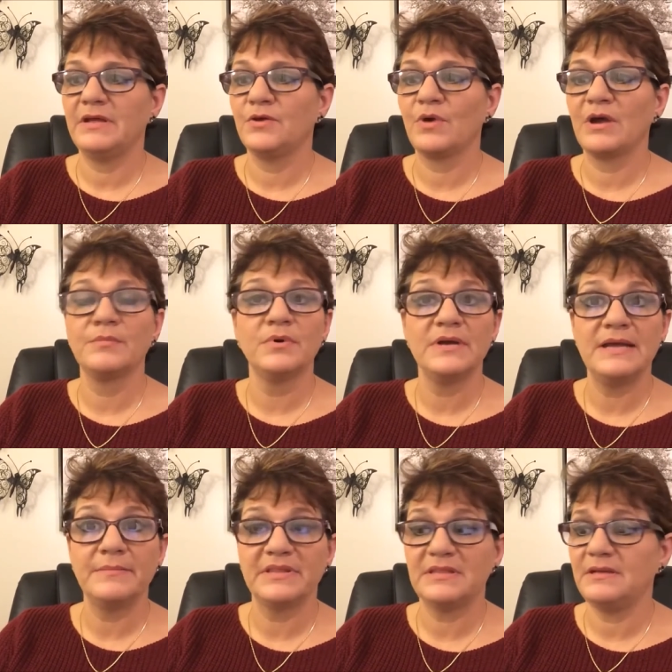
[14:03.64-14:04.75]
incredible
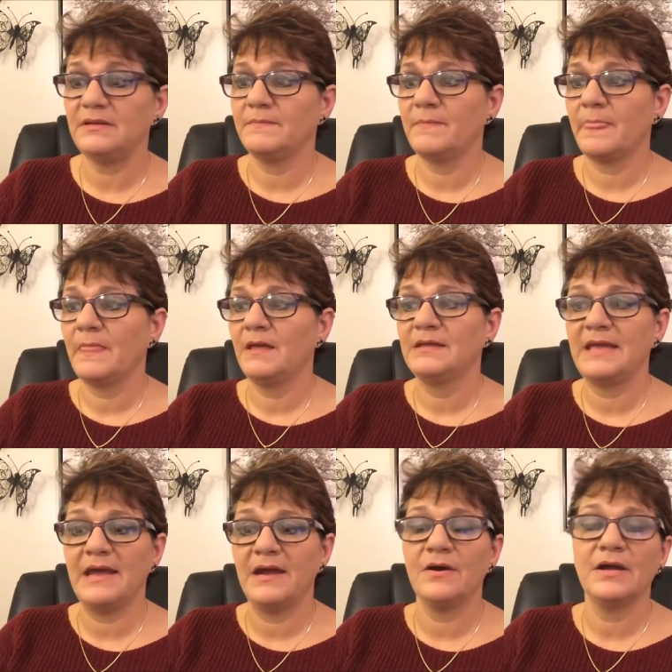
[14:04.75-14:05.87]
empathy,
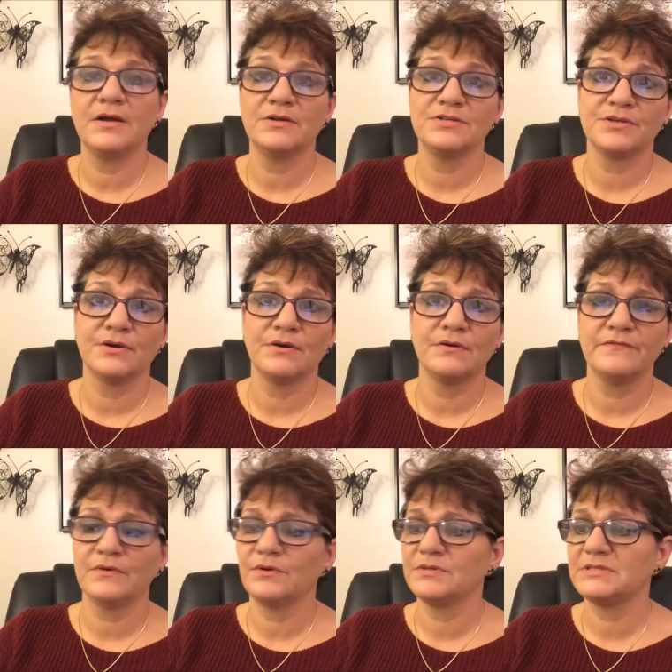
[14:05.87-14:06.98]
care, and concern
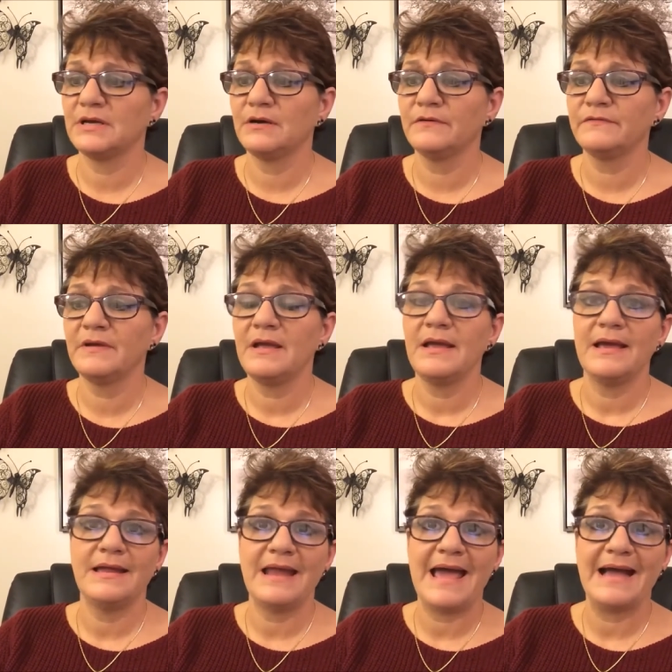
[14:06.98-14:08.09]
for yourself,
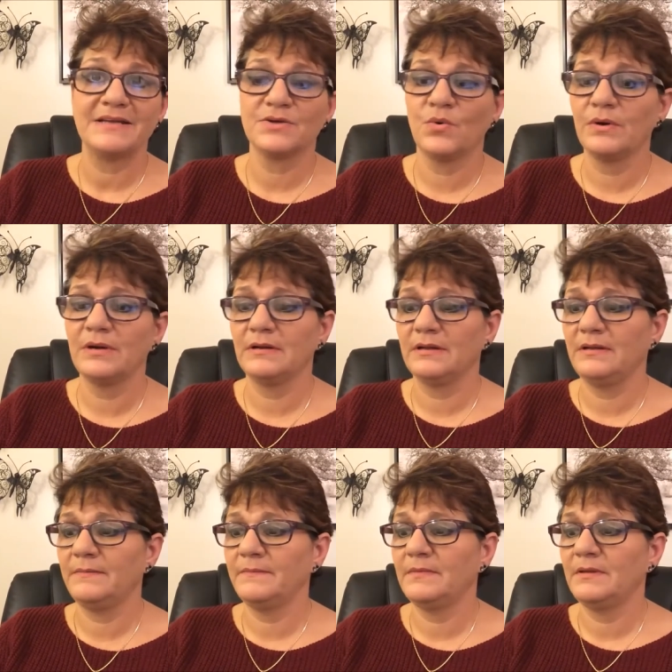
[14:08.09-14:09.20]
and act accordingly.
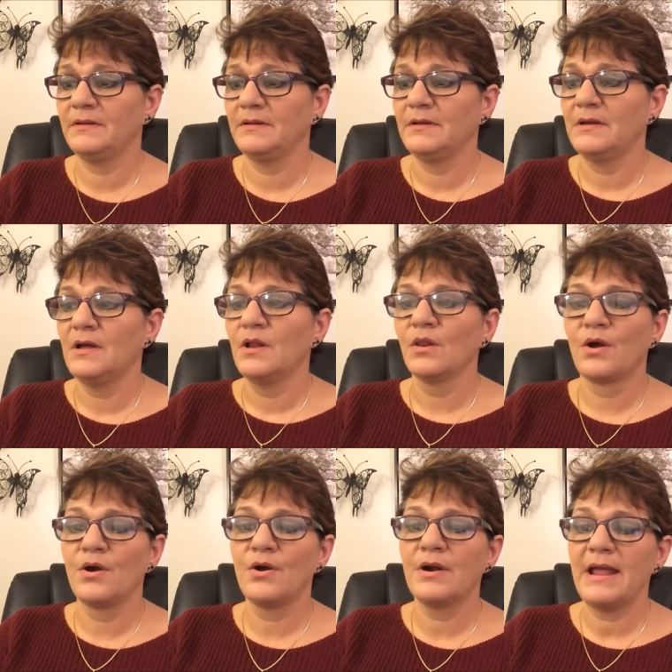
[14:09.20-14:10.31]

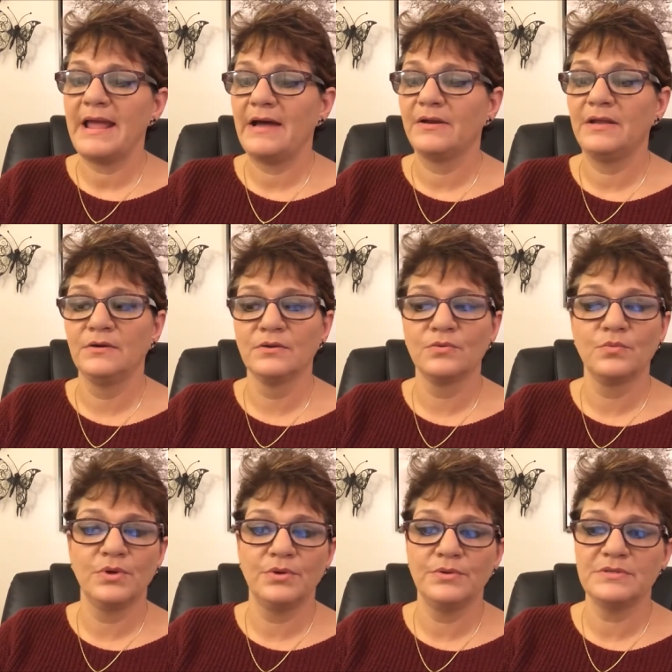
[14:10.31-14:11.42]
Learn how to heal the
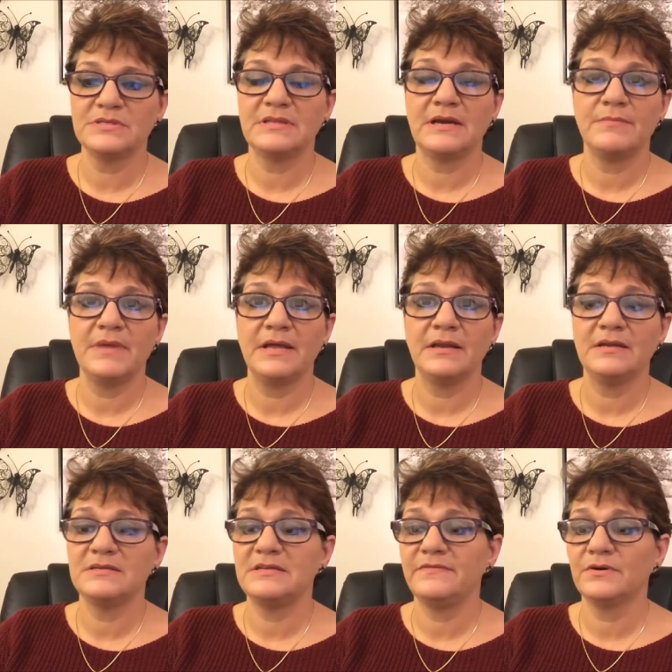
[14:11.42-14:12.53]
wounds that are making
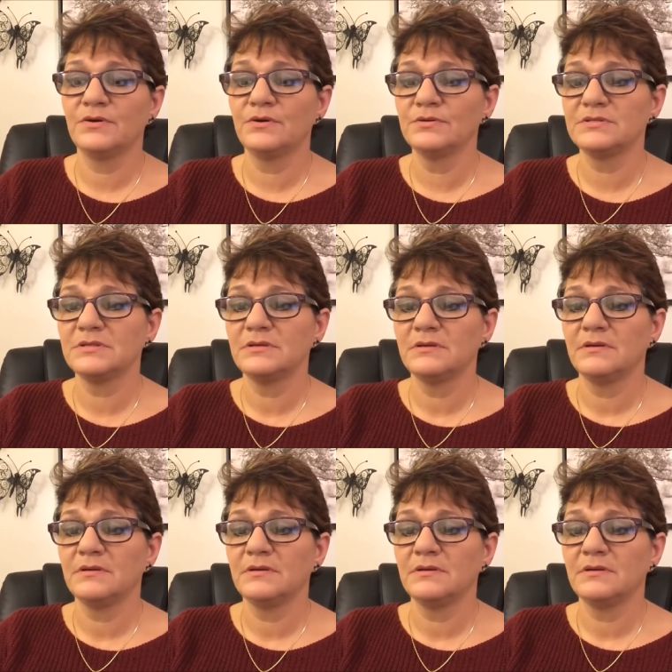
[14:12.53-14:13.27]
it difficult